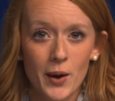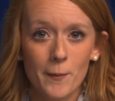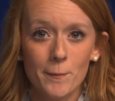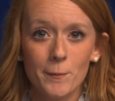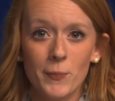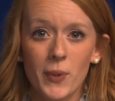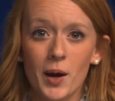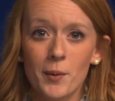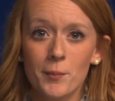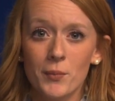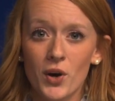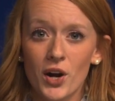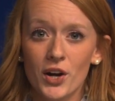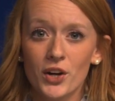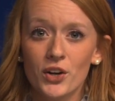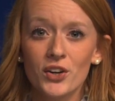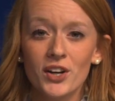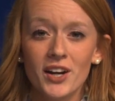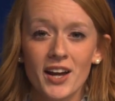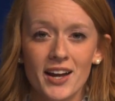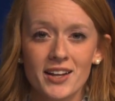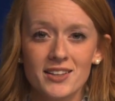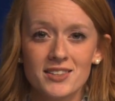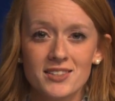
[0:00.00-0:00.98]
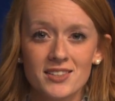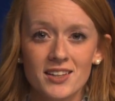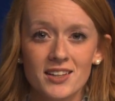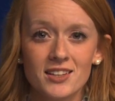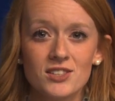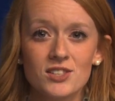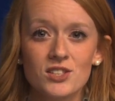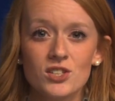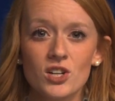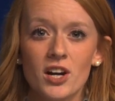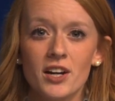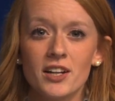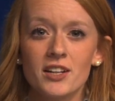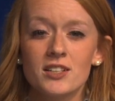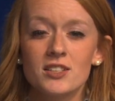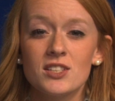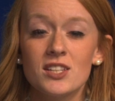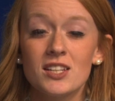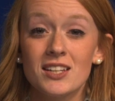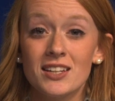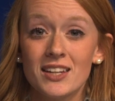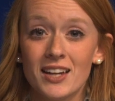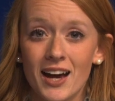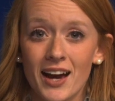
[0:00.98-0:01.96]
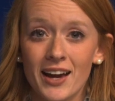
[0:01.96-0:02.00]
by Margaret Edson starting
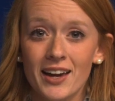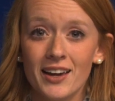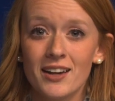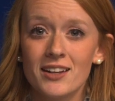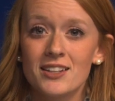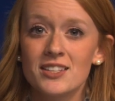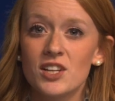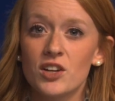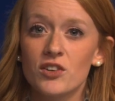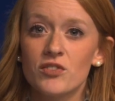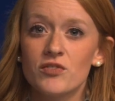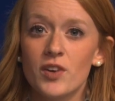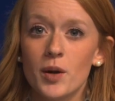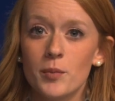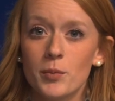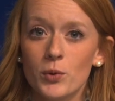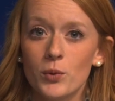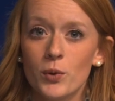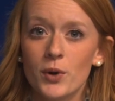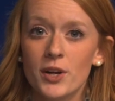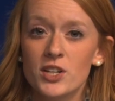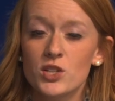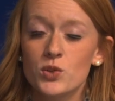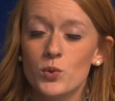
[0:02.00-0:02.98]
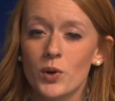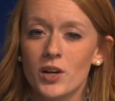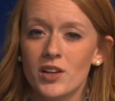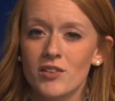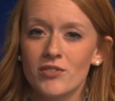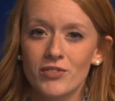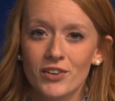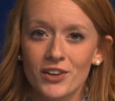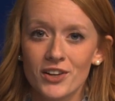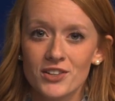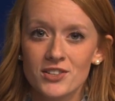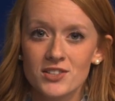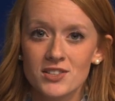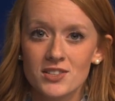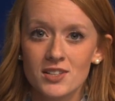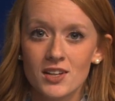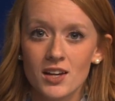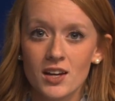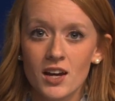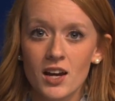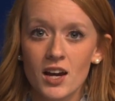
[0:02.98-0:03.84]
tonight until February 21st.